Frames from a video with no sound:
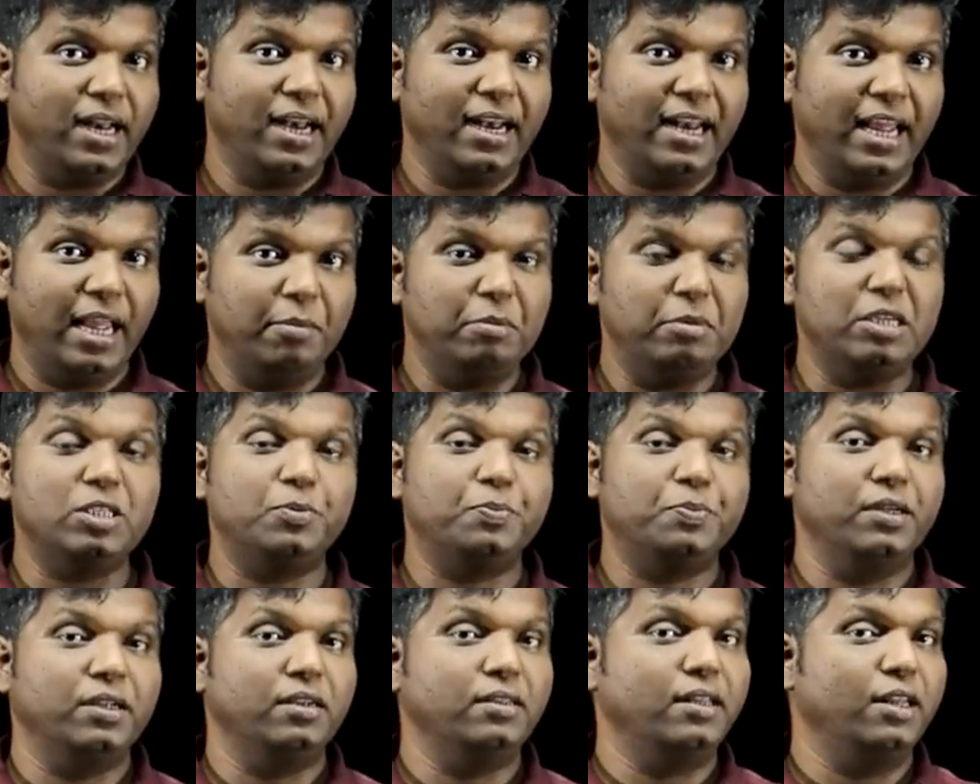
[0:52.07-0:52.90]
and
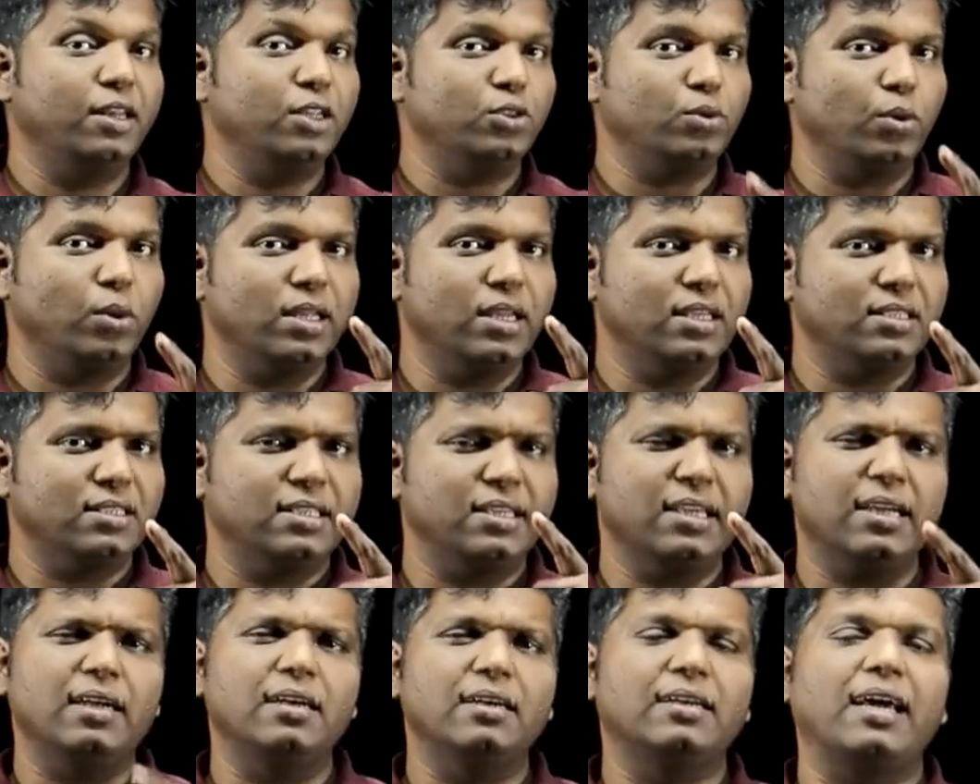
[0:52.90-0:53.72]
hemisphere, there is only a
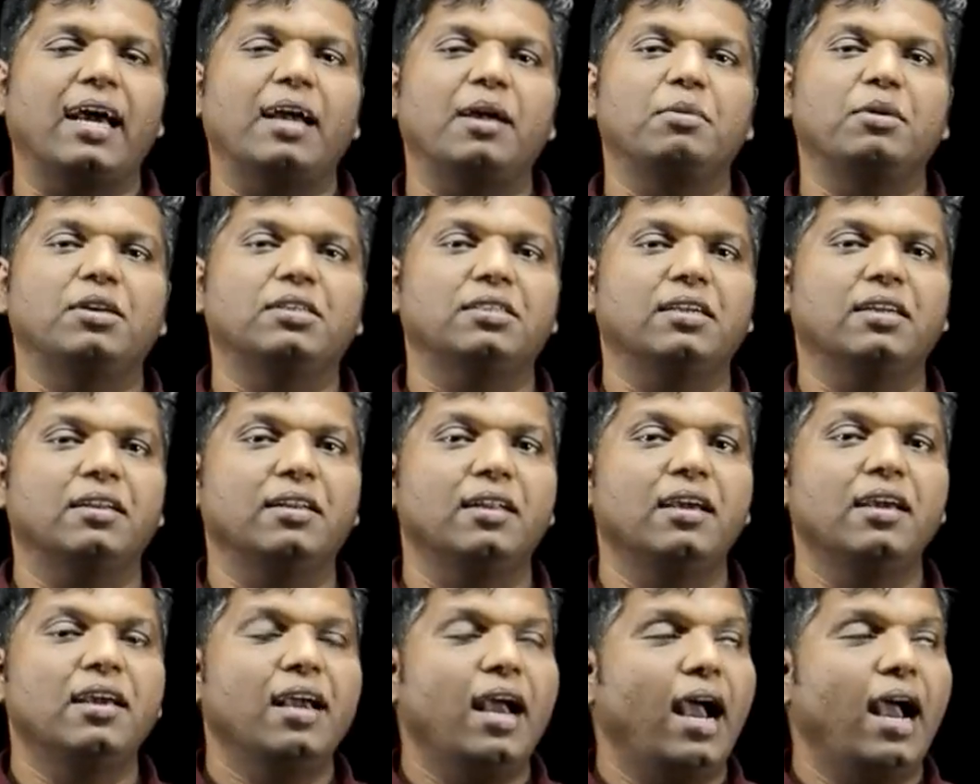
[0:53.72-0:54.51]
single dimension,